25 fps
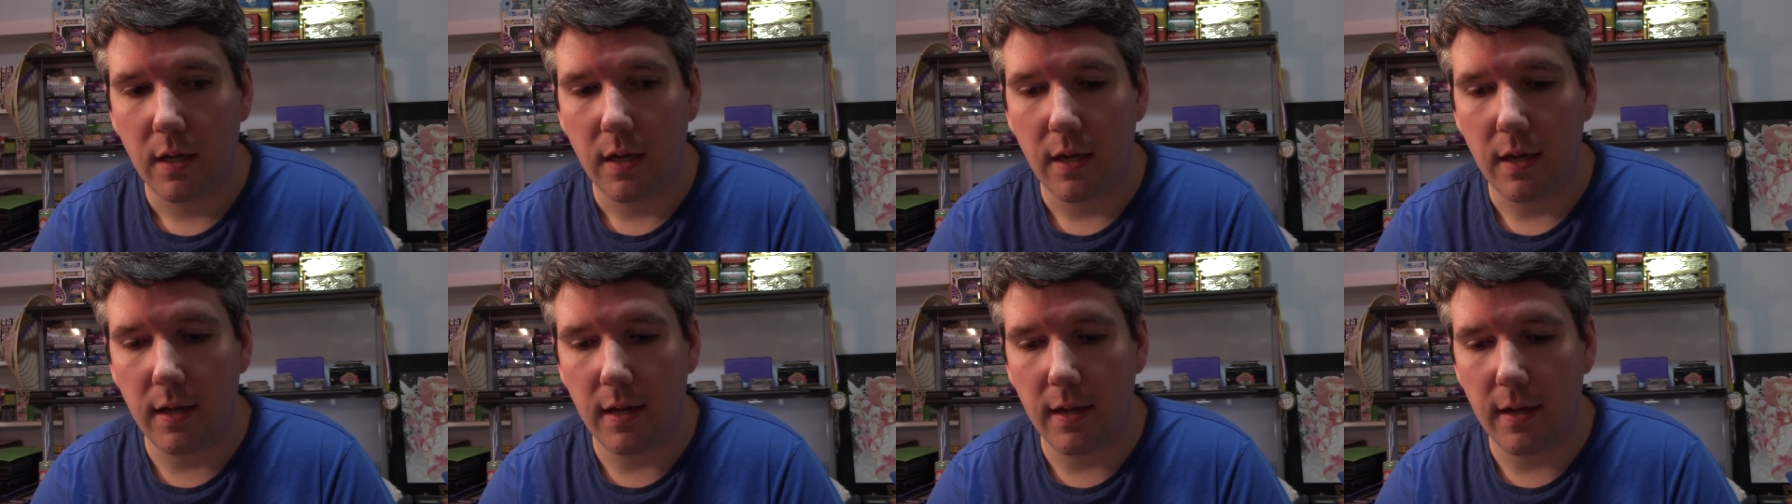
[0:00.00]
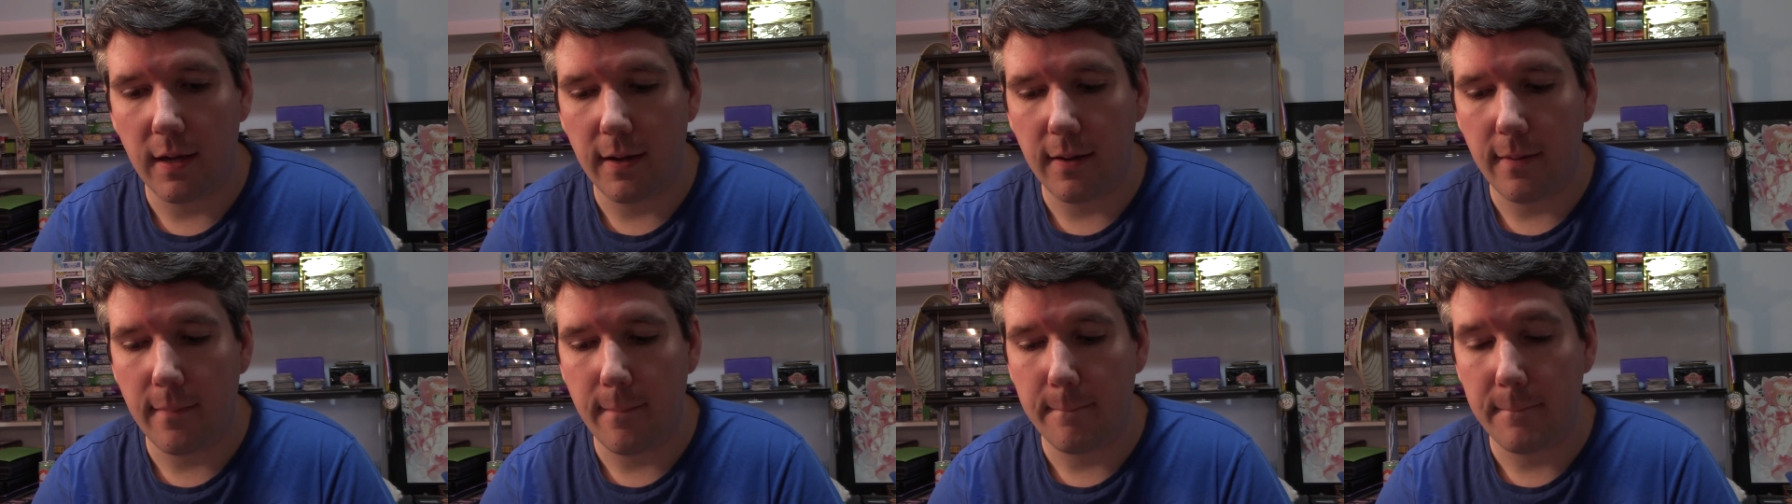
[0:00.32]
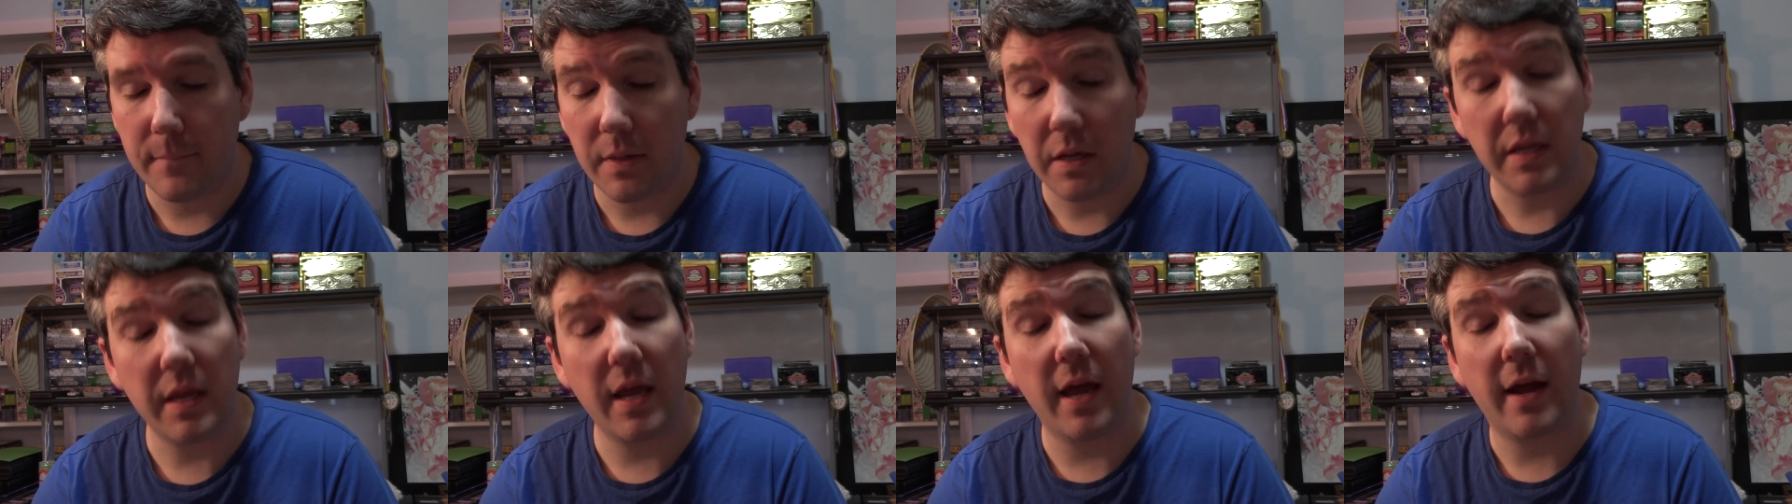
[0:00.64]
Um,
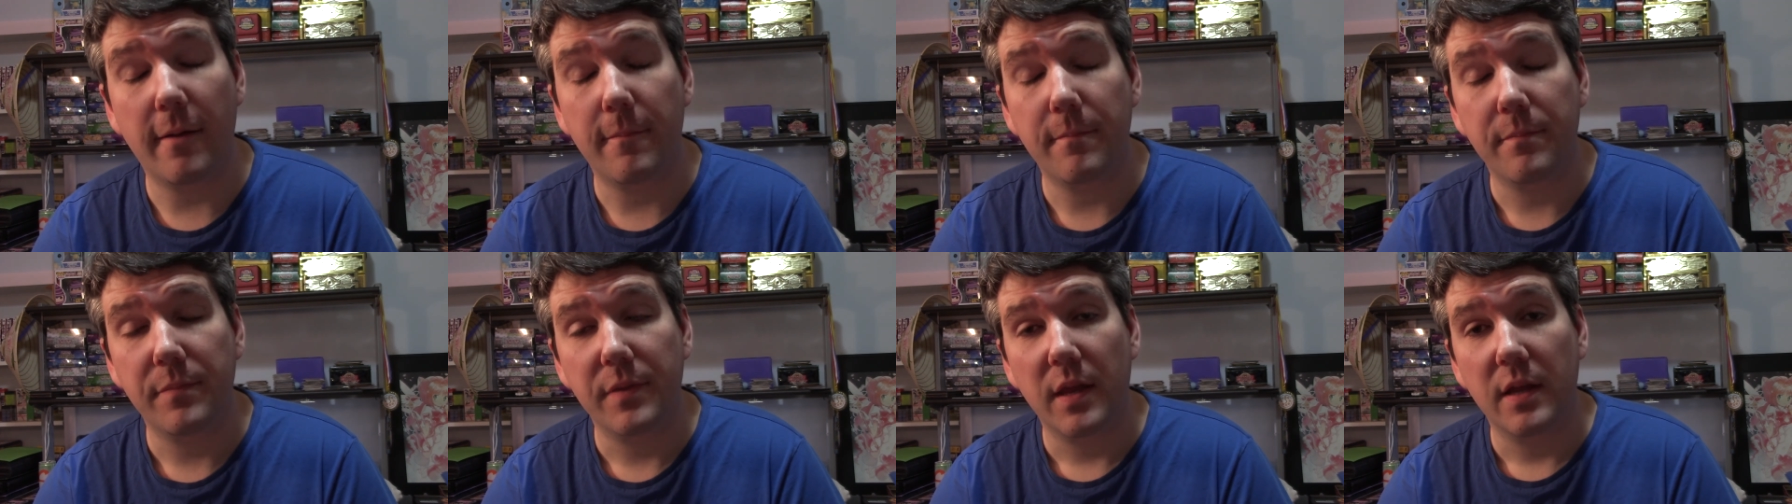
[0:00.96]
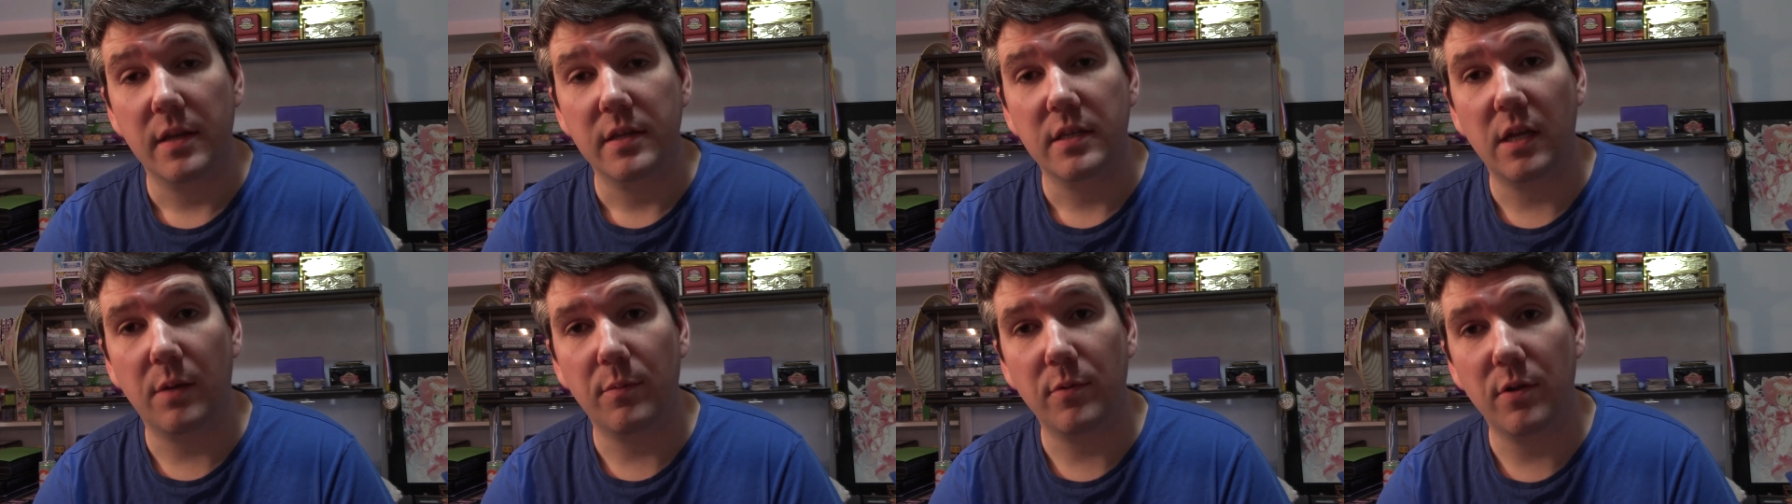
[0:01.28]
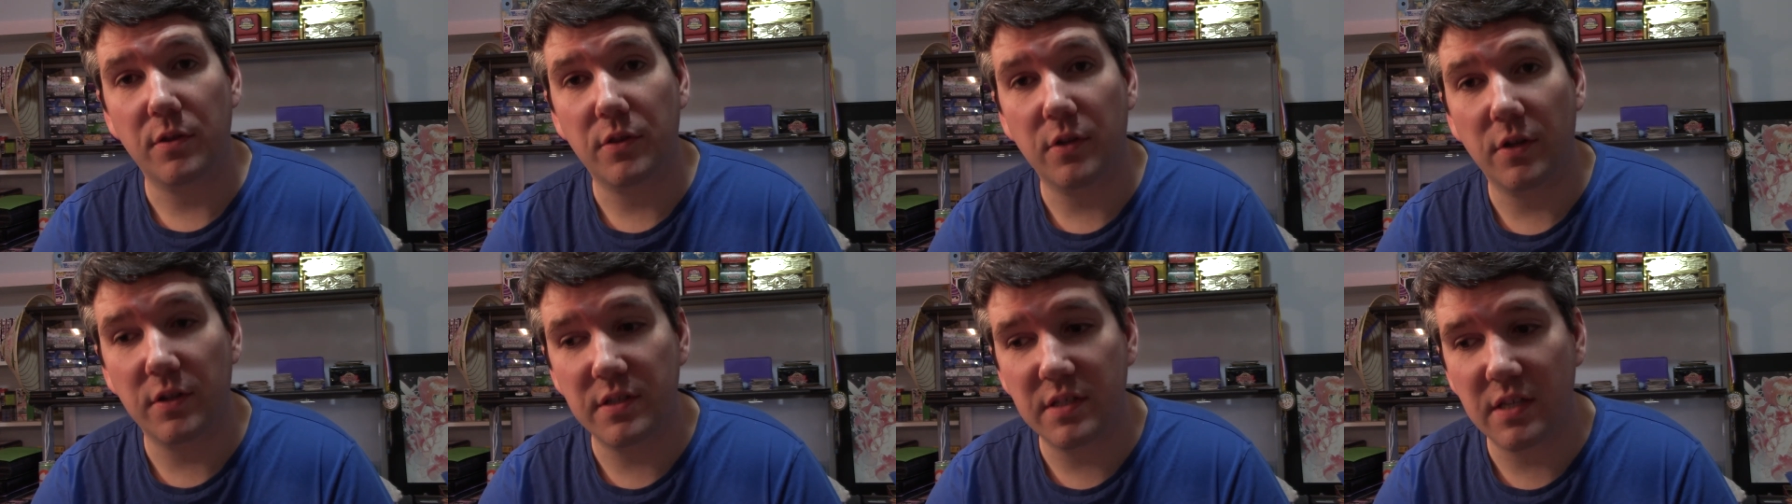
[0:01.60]
but yeah, tell me
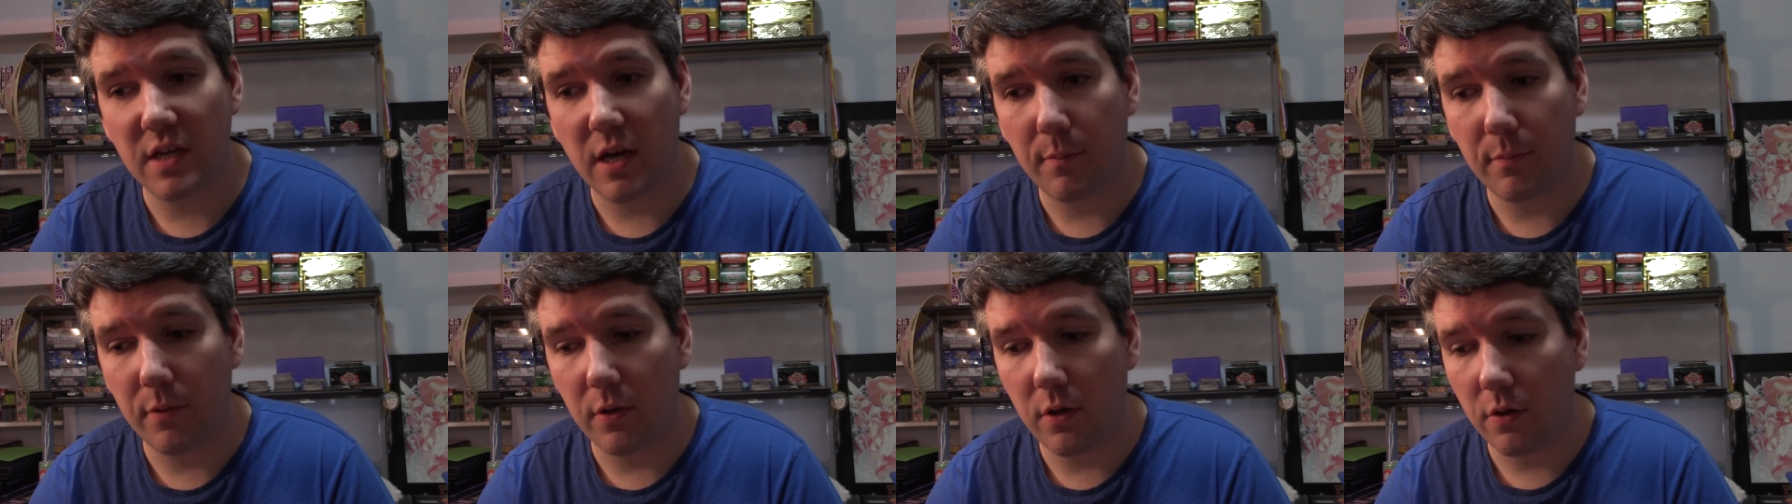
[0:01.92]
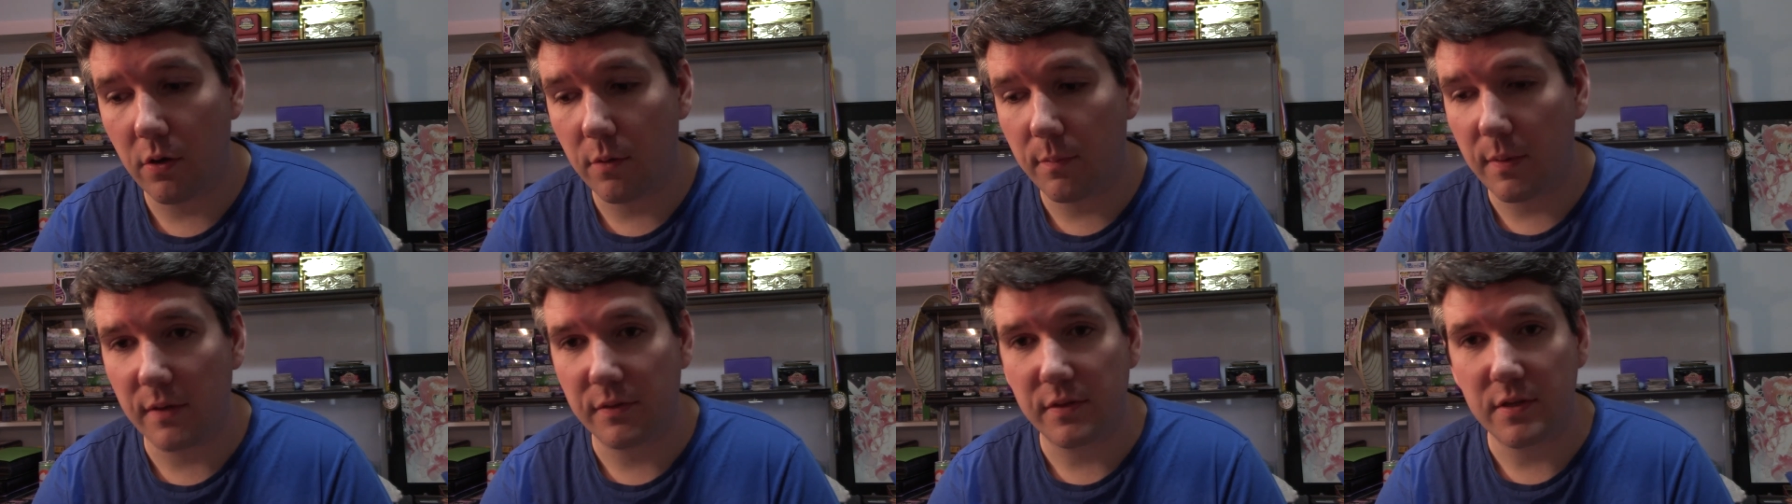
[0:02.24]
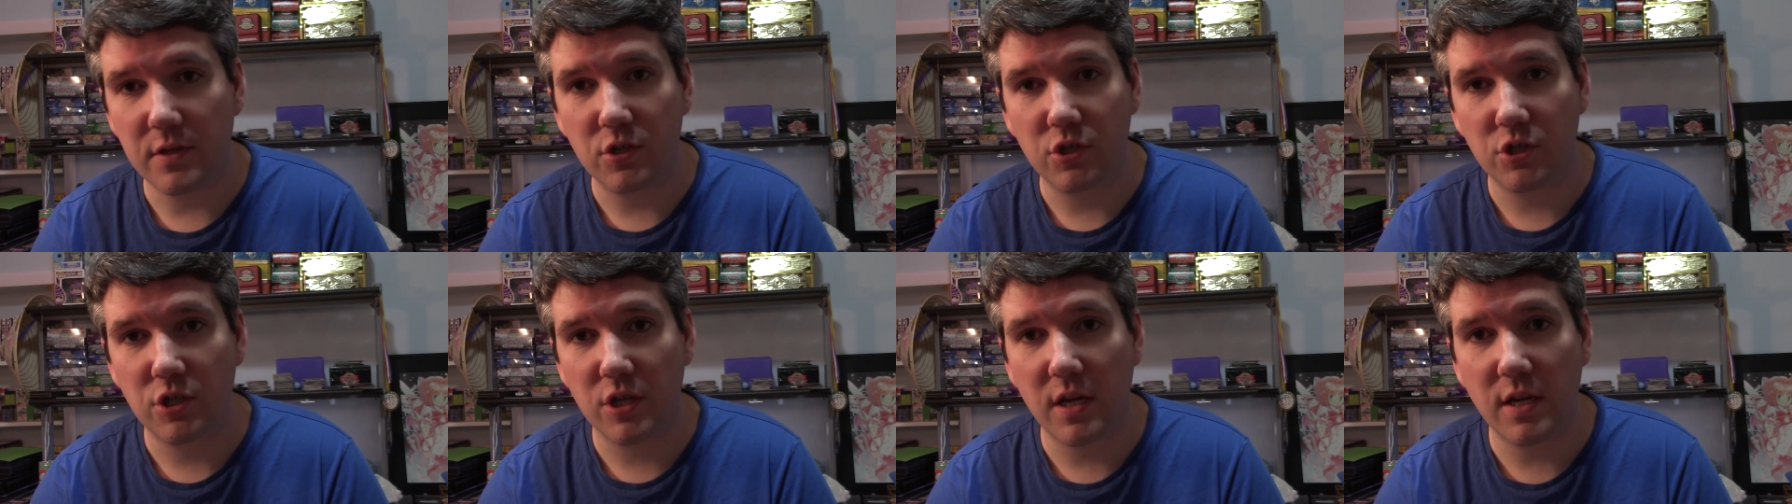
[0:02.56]
your thoughts down below about
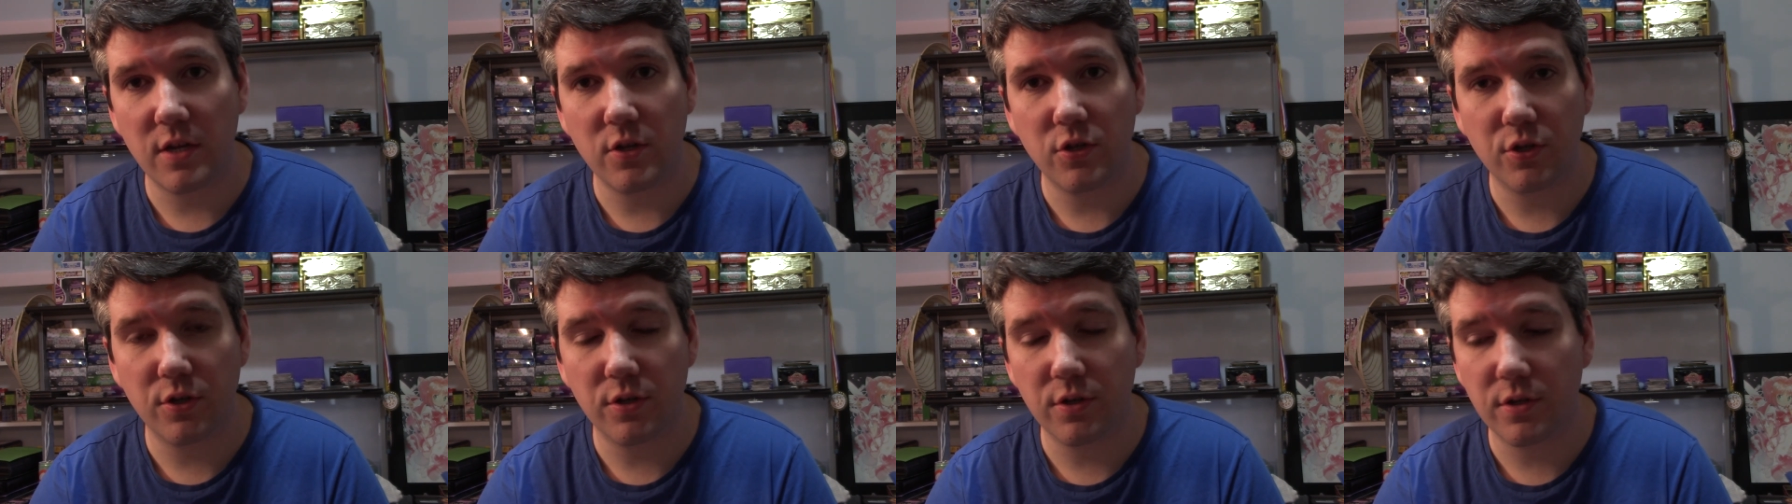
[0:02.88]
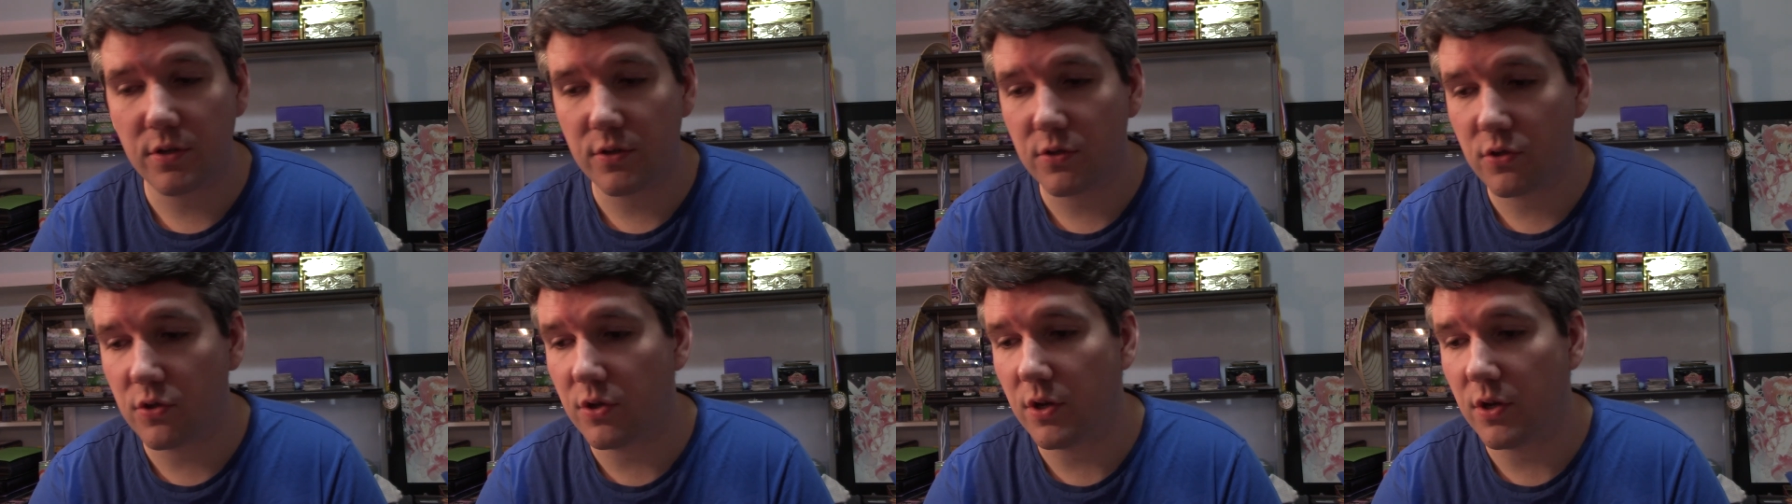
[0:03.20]
these changes.